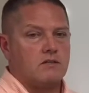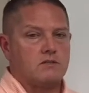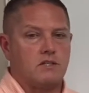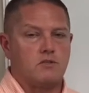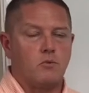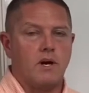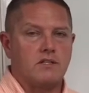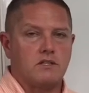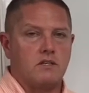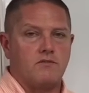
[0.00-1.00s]

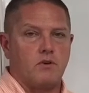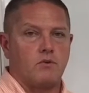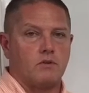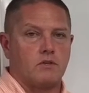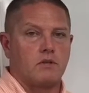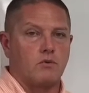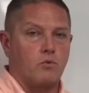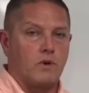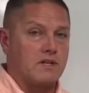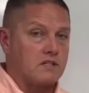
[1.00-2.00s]
situation, if you're looking to
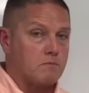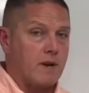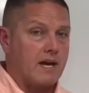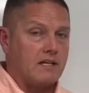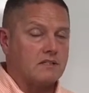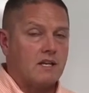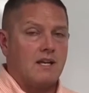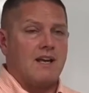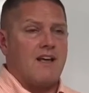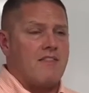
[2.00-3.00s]
rent a space,
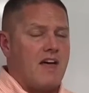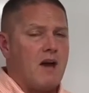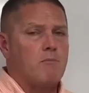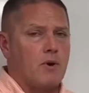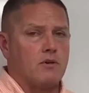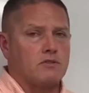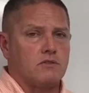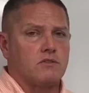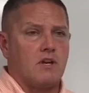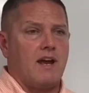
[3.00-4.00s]
that
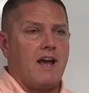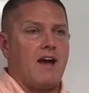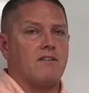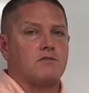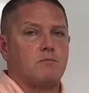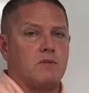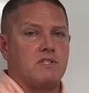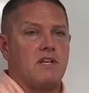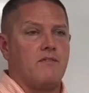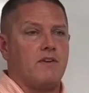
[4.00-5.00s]
person's going to have
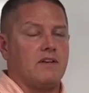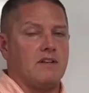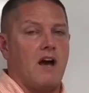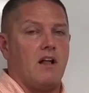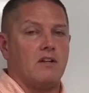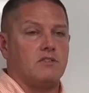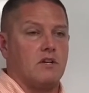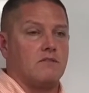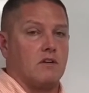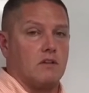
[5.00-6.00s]
specific knowledge
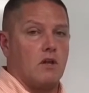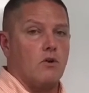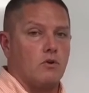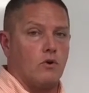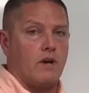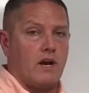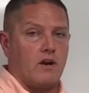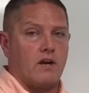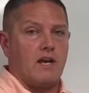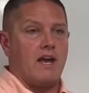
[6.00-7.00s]
of the local
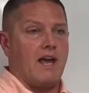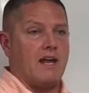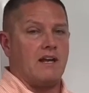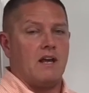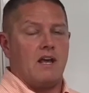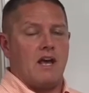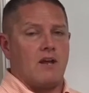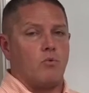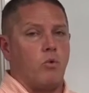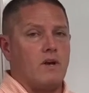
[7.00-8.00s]
area and
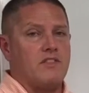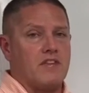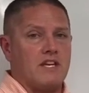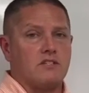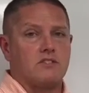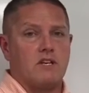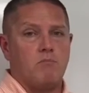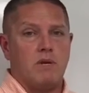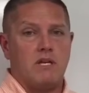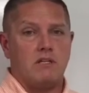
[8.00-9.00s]
what things can
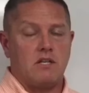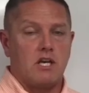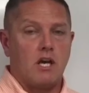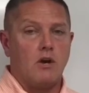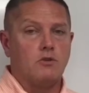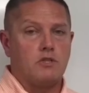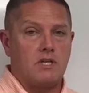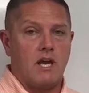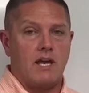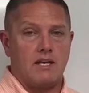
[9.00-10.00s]
be
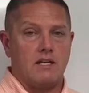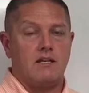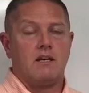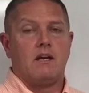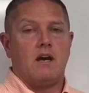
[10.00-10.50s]
negotiated